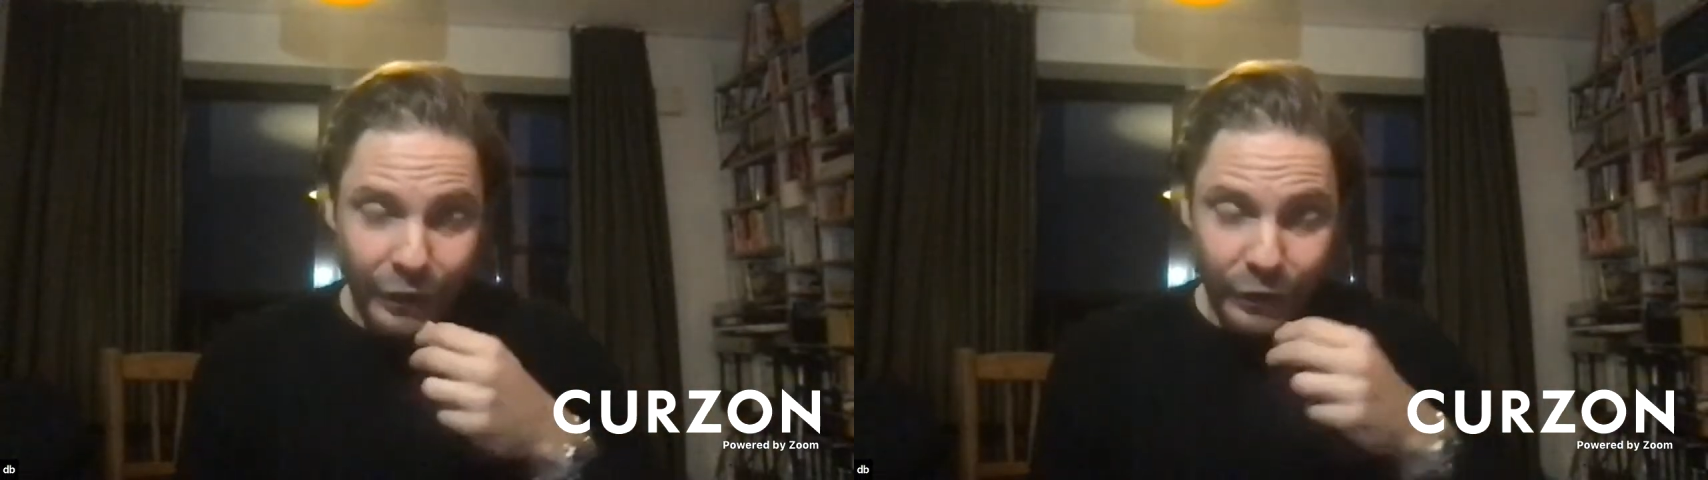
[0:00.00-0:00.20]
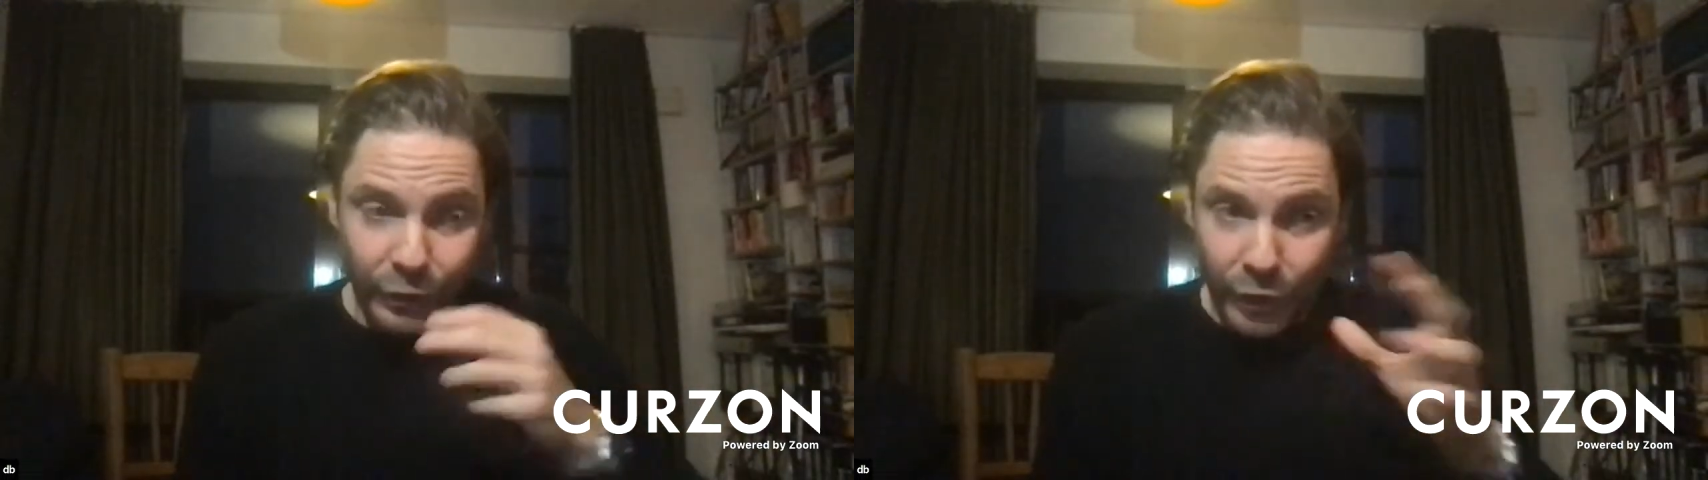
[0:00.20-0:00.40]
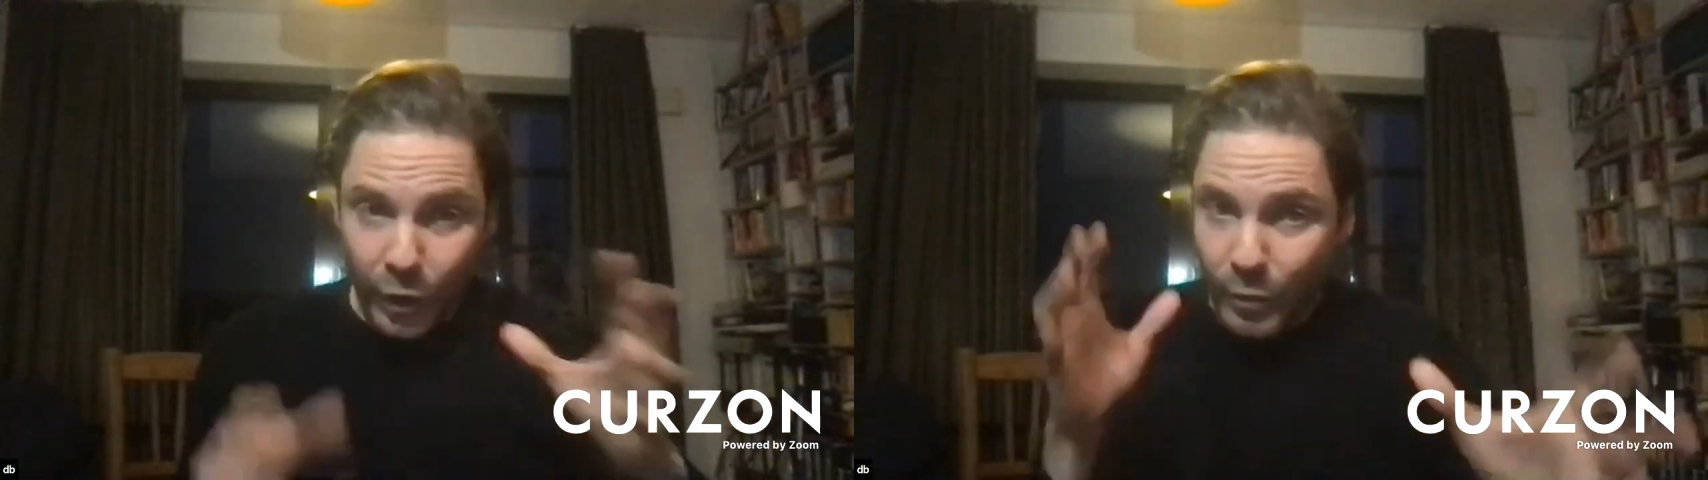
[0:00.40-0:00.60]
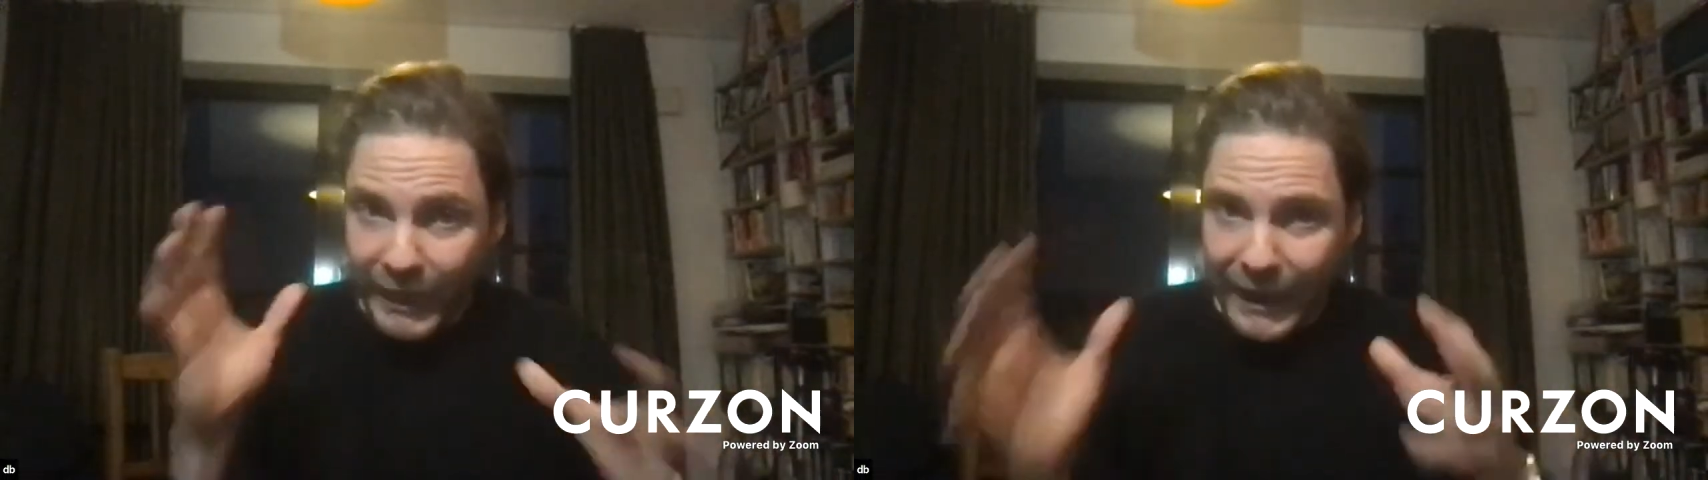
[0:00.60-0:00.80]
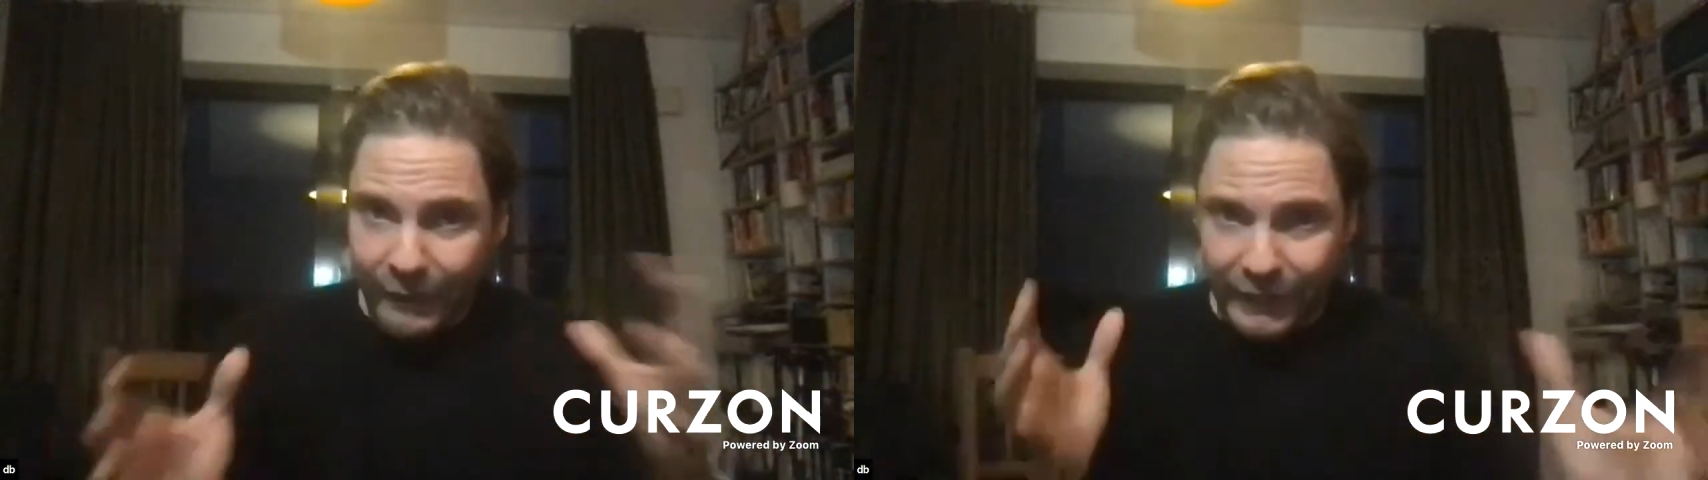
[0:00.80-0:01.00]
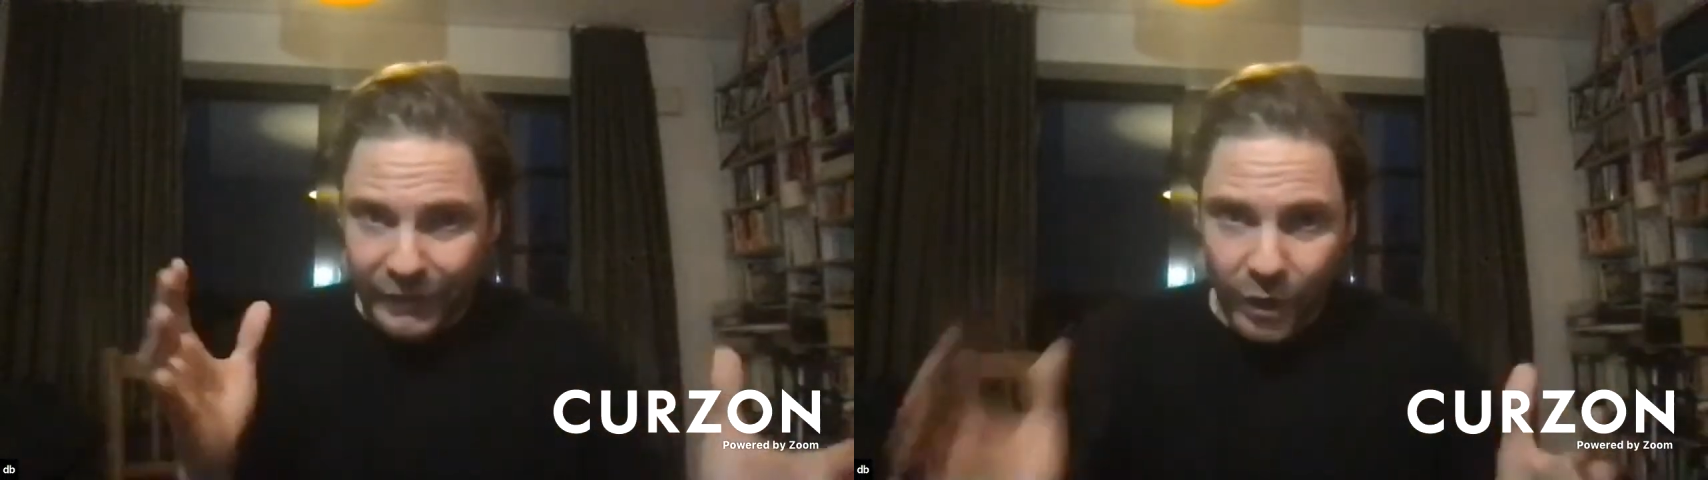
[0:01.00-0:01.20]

you don't want to have that